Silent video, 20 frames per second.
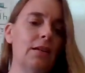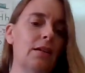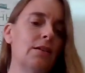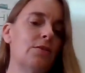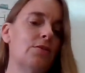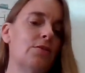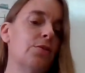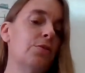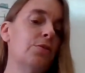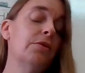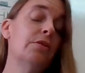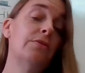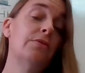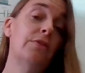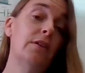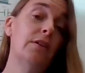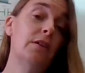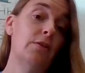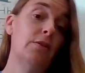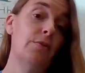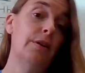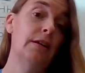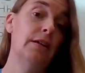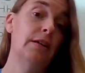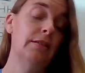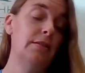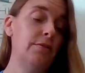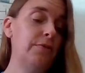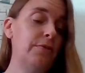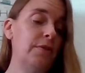School is very
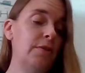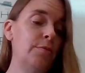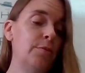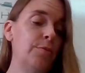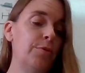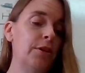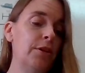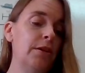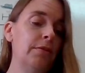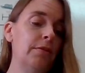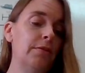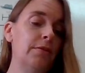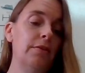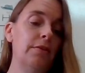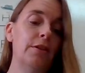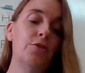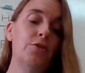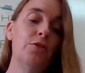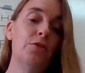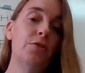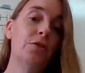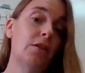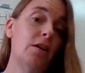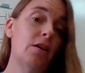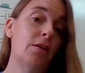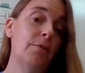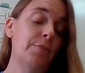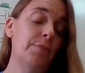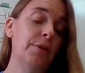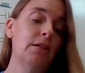quiet, said Farmer Brown. There's no
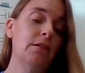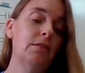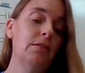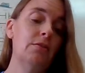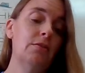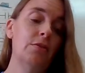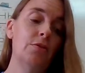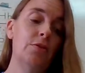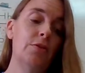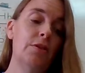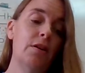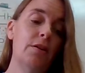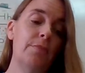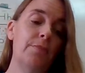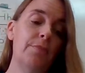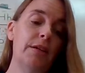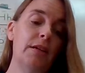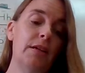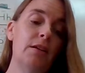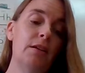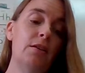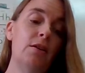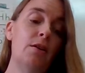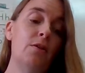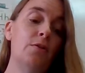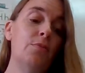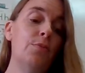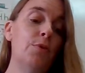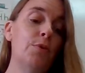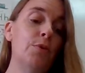clomping, no stomping, and
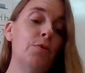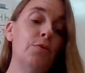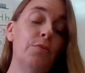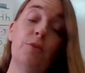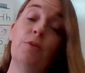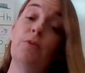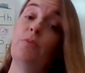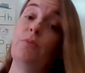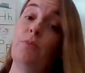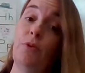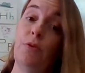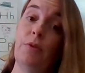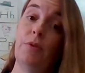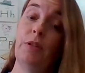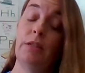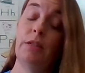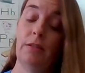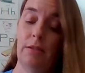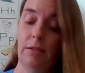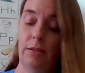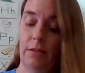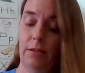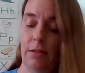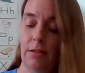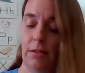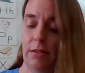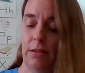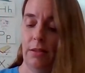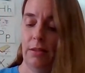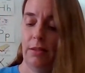no moo, moo, mooing.
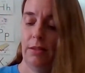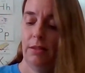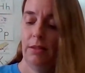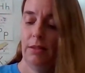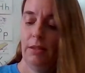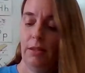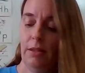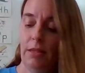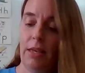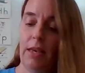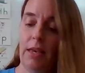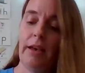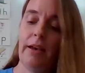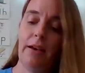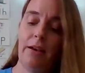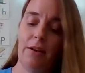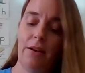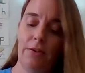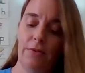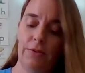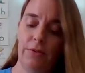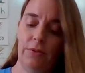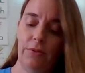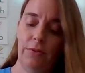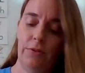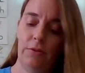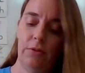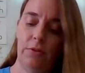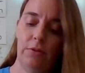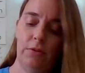The
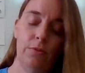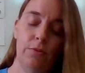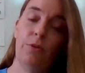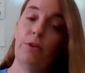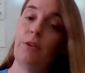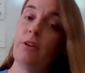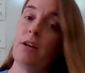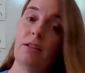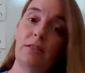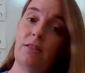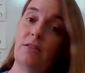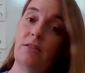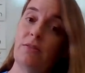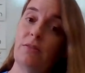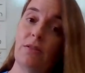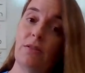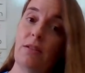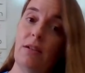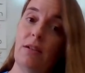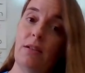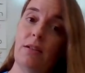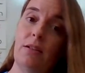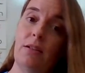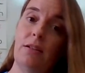cows were not so excited